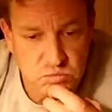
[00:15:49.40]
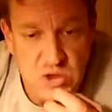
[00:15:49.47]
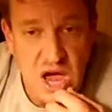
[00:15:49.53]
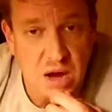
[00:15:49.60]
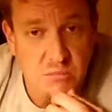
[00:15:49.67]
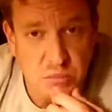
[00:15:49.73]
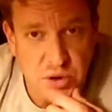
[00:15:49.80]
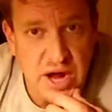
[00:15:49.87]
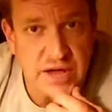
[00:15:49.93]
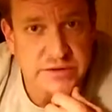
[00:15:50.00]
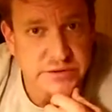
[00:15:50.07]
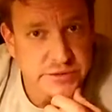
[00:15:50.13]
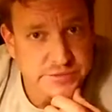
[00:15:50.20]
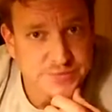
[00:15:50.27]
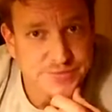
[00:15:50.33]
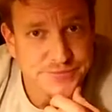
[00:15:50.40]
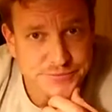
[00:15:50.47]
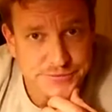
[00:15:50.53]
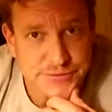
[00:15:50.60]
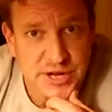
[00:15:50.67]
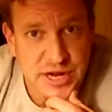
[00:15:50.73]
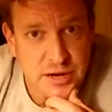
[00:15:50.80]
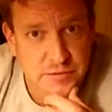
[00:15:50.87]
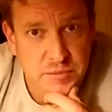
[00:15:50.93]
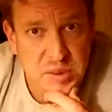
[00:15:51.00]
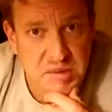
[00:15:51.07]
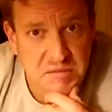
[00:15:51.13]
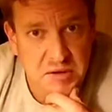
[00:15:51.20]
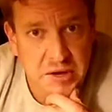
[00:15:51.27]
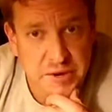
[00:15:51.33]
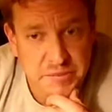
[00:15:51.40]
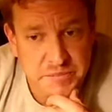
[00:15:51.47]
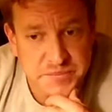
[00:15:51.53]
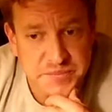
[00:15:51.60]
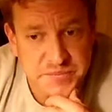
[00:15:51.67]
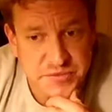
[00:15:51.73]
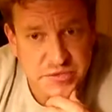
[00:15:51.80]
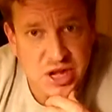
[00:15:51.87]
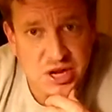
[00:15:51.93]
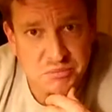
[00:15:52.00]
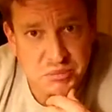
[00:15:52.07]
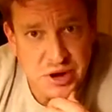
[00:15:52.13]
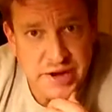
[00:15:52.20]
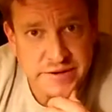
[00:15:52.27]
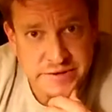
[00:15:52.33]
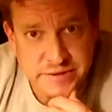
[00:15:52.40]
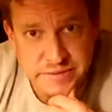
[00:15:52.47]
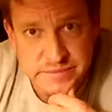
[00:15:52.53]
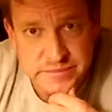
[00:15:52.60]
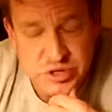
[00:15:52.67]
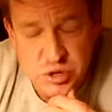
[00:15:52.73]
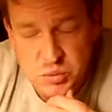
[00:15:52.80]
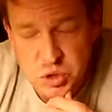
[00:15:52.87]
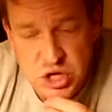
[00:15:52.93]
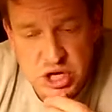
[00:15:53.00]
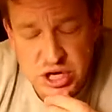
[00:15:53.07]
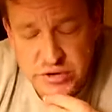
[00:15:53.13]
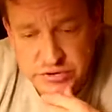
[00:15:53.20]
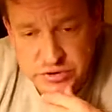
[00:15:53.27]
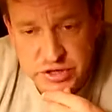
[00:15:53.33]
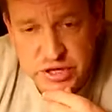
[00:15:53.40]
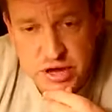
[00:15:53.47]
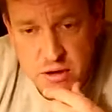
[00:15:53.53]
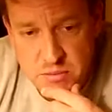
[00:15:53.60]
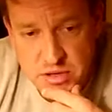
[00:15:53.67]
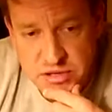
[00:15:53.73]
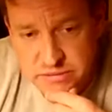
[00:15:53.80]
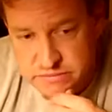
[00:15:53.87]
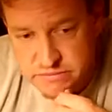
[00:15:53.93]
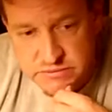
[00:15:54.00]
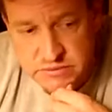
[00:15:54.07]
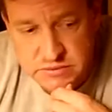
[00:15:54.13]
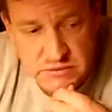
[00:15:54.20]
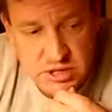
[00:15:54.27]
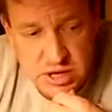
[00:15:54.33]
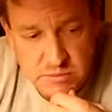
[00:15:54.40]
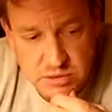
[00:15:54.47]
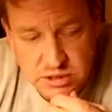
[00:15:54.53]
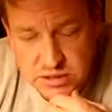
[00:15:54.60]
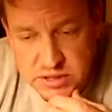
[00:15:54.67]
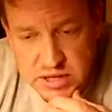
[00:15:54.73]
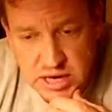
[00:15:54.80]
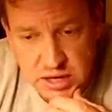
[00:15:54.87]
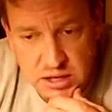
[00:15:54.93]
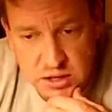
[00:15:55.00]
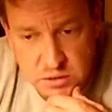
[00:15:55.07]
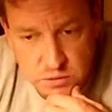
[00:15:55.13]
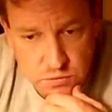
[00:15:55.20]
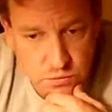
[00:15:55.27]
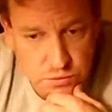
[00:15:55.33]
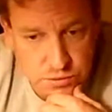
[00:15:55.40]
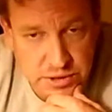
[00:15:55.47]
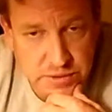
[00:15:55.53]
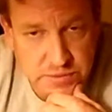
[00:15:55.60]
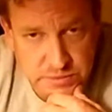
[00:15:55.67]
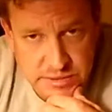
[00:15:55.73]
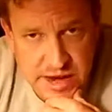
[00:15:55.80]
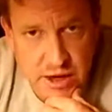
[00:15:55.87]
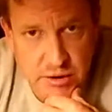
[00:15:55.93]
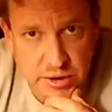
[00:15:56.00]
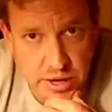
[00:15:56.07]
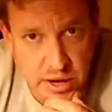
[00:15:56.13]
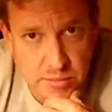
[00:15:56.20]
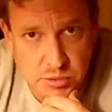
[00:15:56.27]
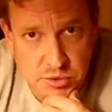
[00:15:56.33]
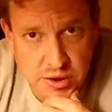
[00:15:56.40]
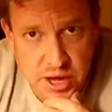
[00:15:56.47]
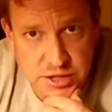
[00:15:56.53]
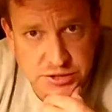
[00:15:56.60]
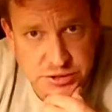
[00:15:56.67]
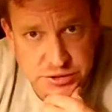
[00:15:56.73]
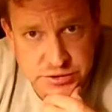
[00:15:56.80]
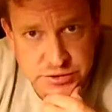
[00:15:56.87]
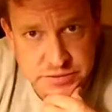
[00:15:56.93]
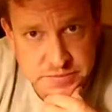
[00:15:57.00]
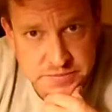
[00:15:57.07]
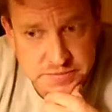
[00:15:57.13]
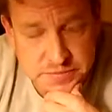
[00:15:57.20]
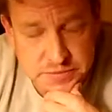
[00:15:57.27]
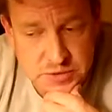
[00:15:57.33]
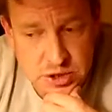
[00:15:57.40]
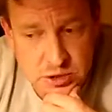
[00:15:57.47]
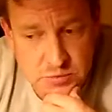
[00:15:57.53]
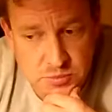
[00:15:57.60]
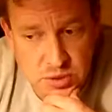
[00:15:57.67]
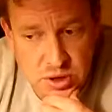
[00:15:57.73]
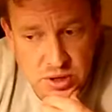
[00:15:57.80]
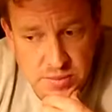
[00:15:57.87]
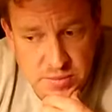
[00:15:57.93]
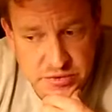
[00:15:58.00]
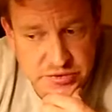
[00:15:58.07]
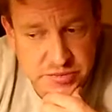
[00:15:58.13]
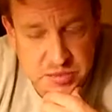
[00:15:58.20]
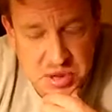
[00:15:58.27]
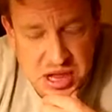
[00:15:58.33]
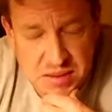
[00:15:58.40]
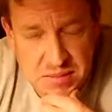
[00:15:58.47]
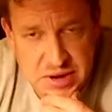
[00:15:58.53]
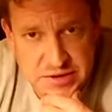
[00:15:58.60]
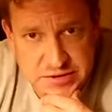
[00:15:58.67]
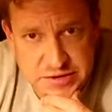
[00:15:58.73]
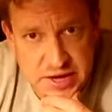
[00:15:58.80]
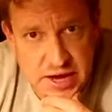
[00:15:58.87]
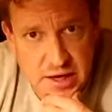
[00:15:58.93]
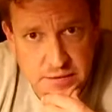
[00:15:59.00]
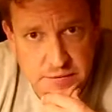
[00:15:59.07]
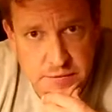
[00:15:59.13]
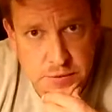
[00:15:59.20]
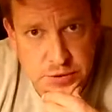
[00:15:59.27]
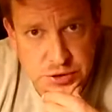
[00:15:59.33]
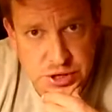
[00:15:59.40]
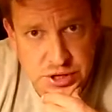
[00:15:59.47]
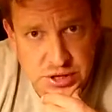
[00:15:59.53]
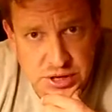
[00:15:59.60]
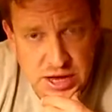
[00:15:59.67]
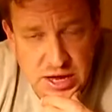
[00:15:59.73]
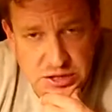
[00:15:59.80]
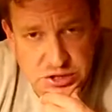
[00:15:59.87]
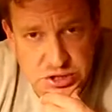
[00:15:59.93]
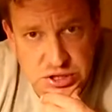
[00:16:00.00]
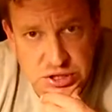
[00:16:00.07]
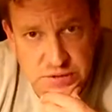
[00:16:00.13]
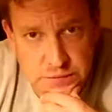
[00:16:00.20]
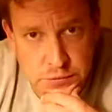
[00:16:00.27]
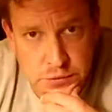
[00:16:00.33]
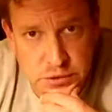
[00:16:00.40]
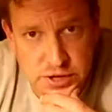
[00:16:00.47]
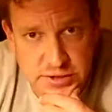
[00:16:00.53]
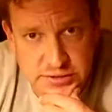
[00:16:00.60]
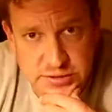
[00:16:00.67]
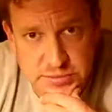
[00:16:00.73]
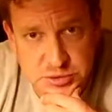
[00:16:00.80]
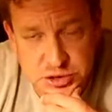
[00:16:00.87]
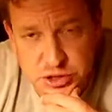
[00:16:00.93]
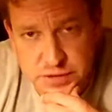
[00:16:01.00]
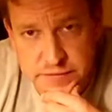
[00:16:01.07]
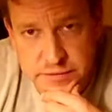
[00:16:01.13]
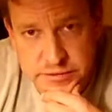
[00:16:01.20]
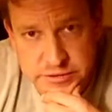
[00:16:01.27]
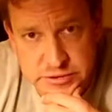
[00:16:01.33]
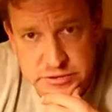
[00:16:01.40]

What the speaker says: Not impressed, KFPD. Not impressed. Someone could easily come and take you down a couple notches, put up a supply base in California and actually give real customer service,